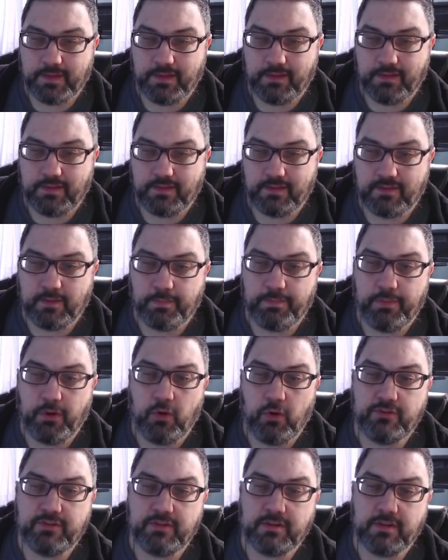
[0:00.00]

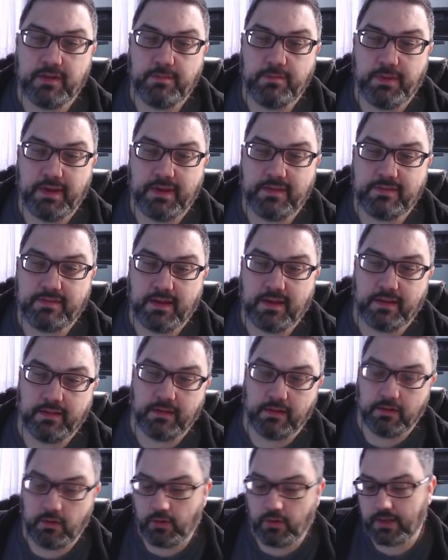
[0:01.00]
supposedly based on the
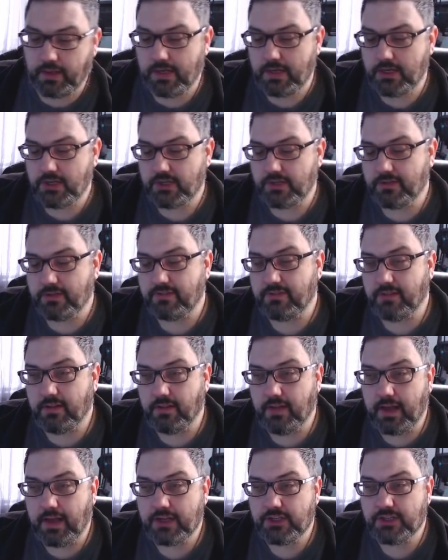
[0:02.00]
location
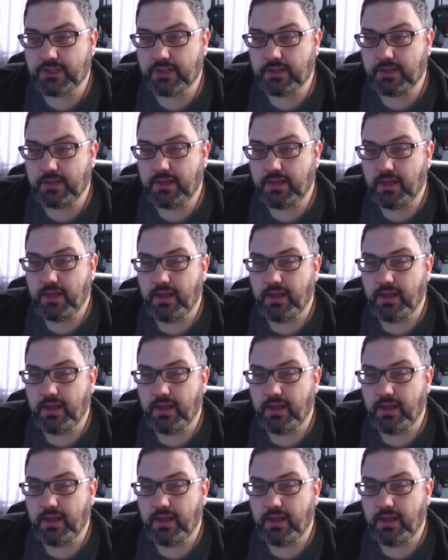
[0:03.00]
selection